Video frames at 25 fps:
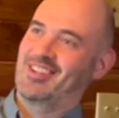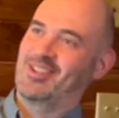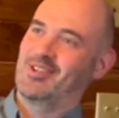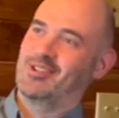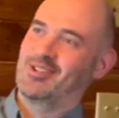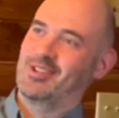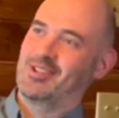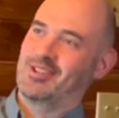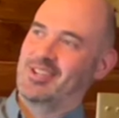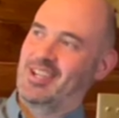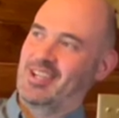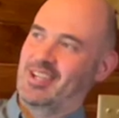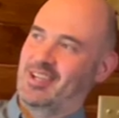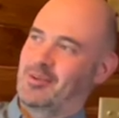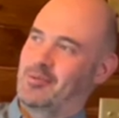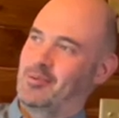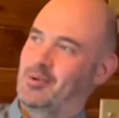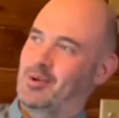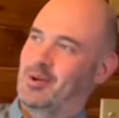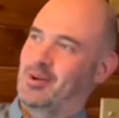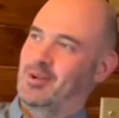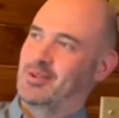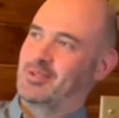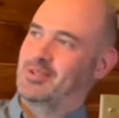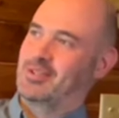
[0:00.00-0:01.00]
other thing
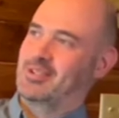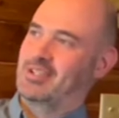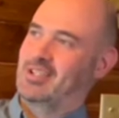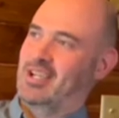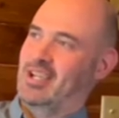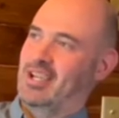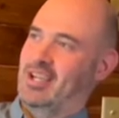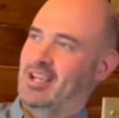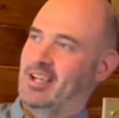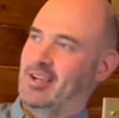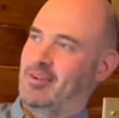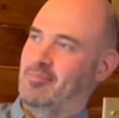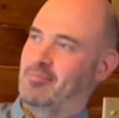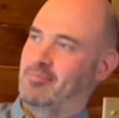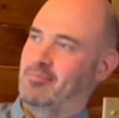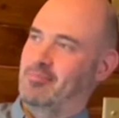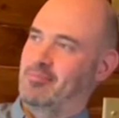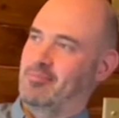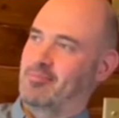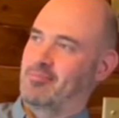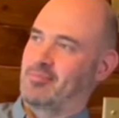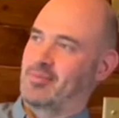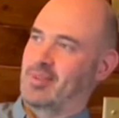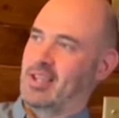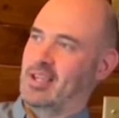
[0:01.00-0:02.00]
was,
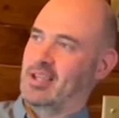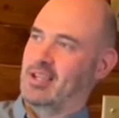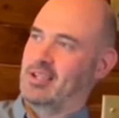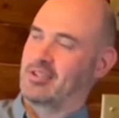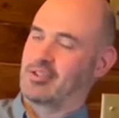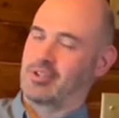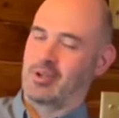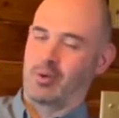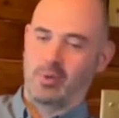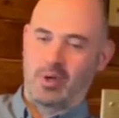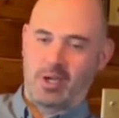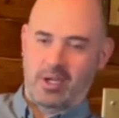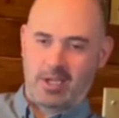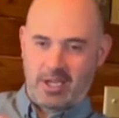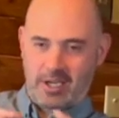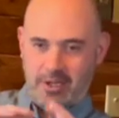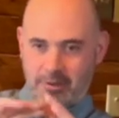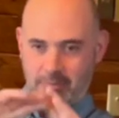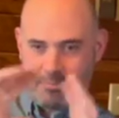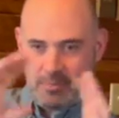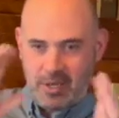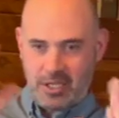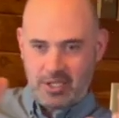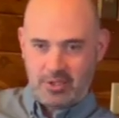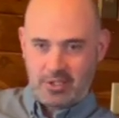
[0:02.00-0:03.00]
so I kind of
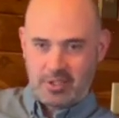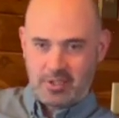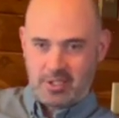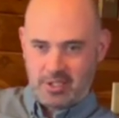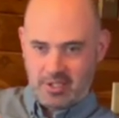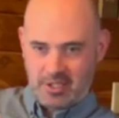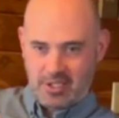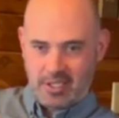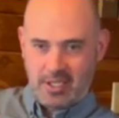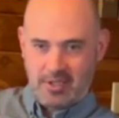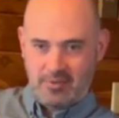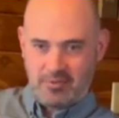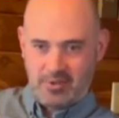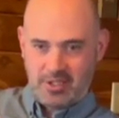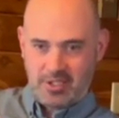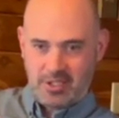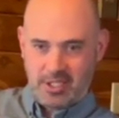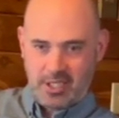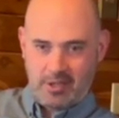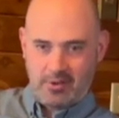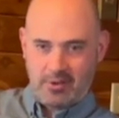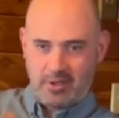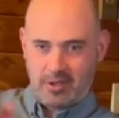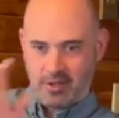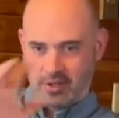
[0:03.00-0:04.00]
measured the surface
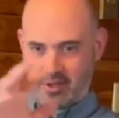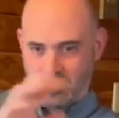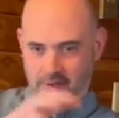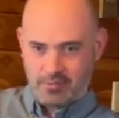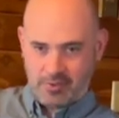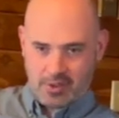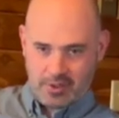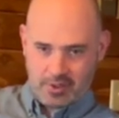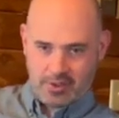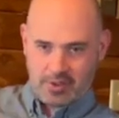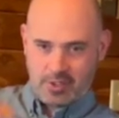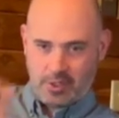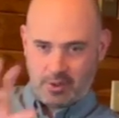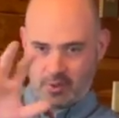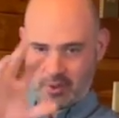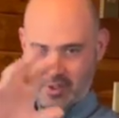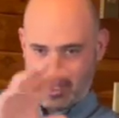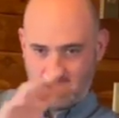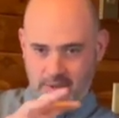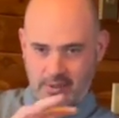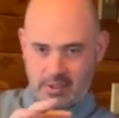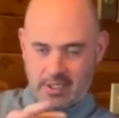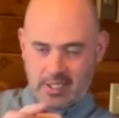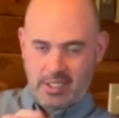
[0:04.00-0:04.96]
area of the solar